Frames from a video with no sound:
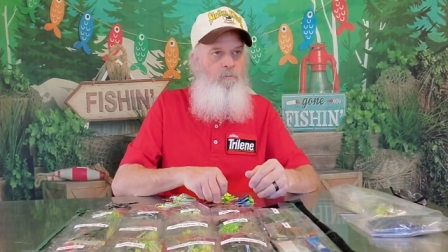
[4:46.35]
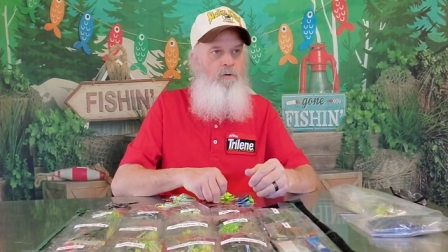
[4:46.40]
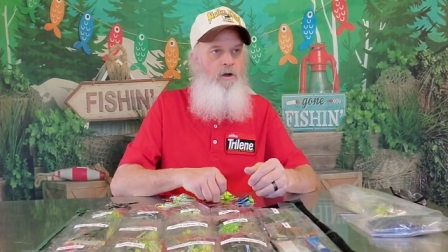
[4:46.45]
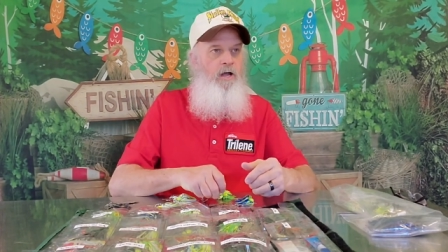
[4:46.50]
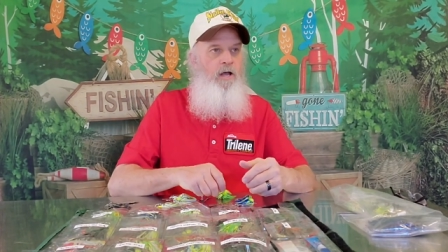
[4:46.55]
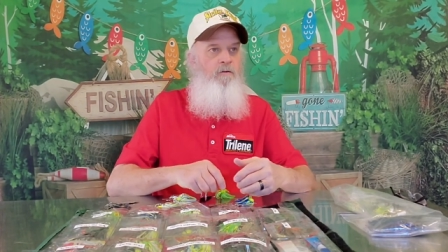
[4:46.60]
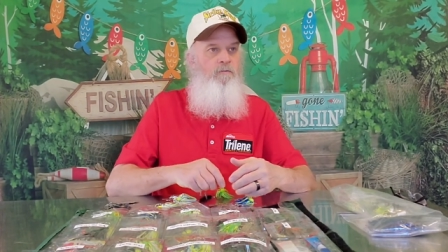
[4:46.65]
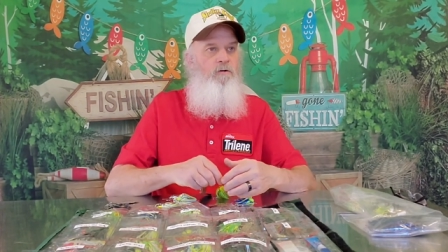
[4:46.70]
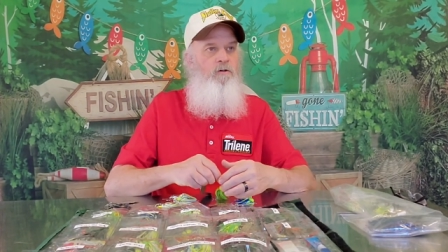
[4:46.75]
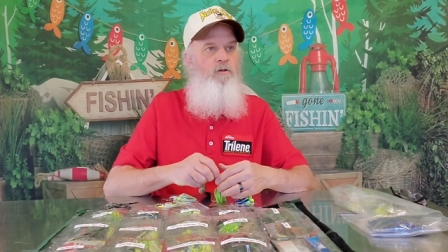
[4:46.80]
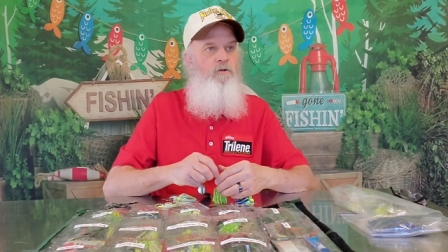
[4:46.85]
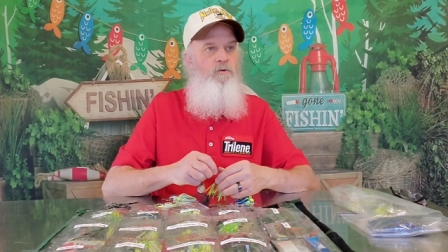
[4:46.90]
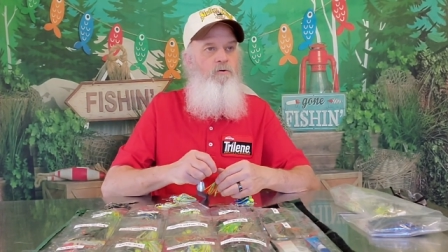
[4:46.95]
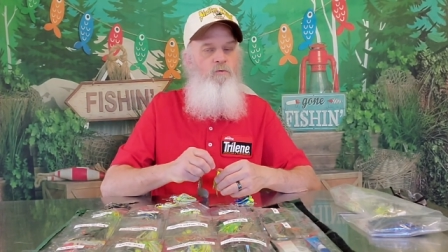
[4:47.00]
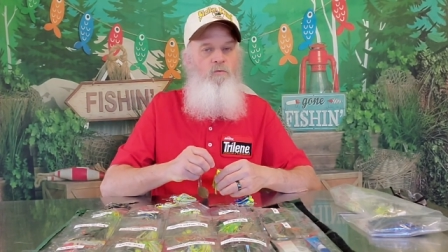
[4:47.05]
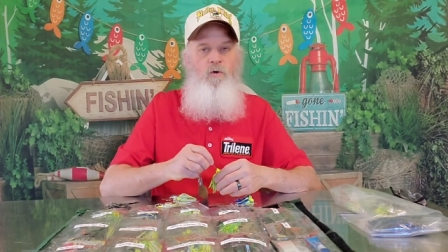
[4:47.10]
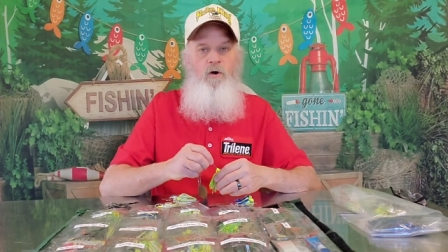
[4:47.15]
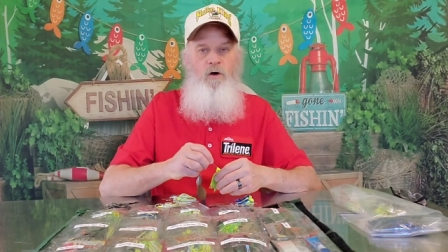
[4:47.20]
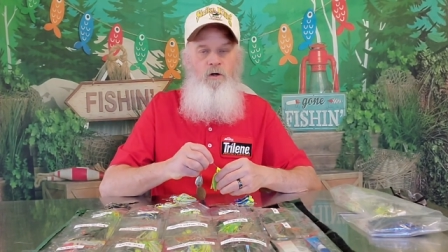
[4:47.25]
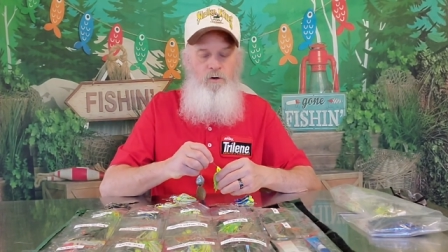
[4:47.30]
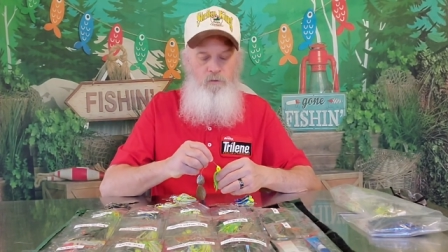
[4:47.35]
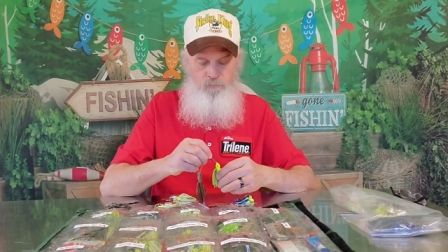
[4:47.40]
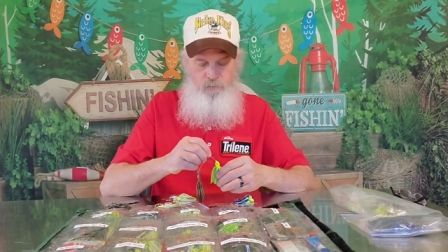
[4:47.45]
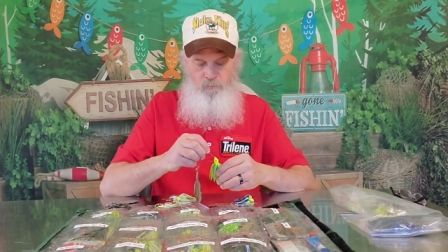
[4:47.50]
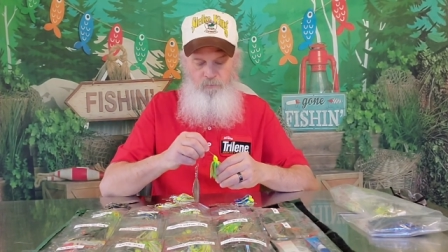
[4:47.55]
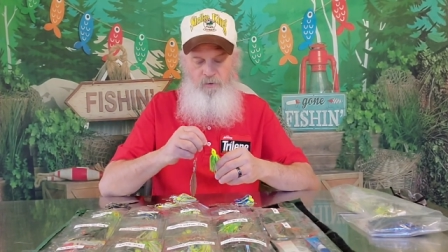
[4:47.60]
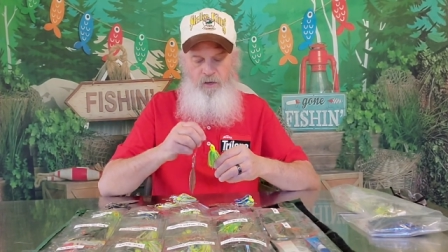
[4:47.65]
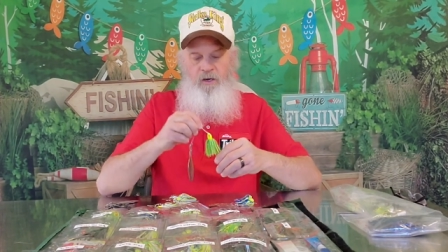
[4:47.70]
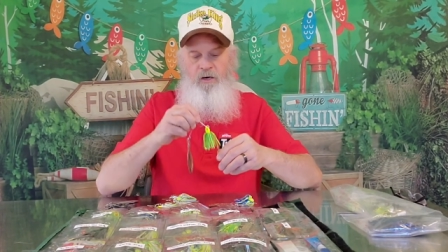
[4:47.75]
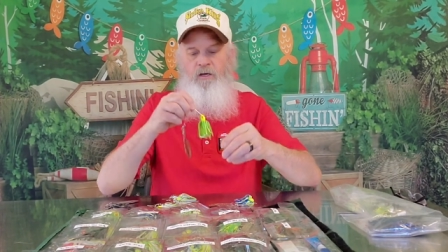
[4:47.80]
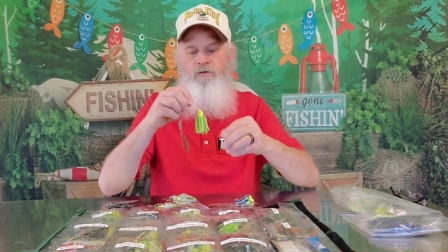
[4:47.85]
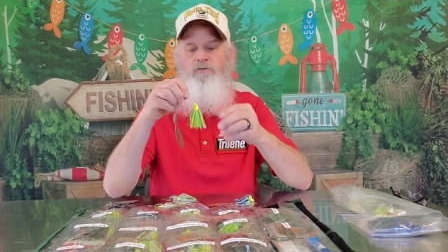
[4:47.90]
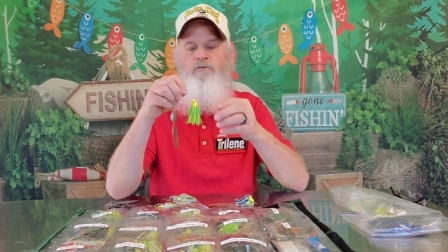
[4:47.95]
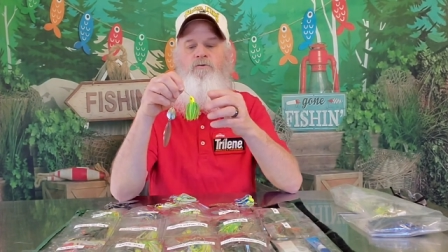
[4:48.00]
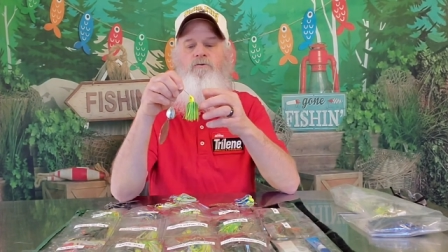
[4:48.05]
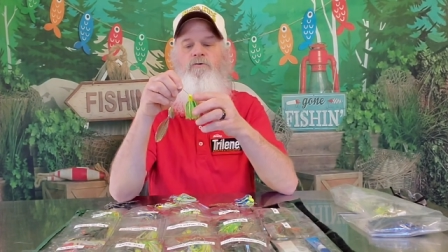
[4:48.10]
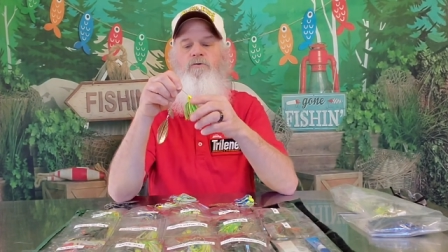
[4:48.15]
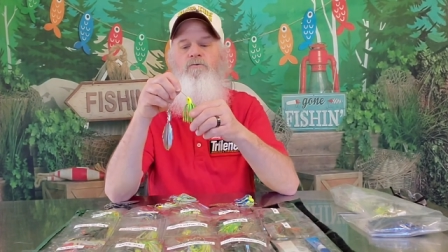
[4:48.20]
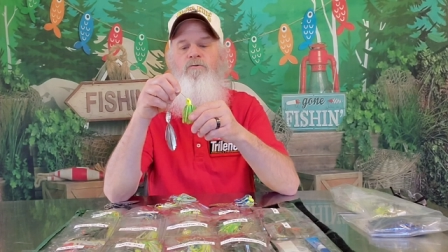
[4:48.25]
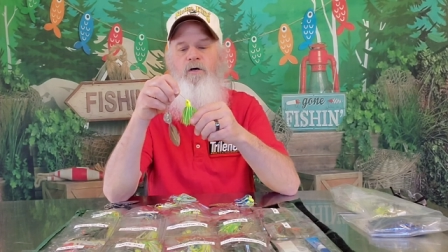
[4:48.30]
might have clear water, but man, I sure do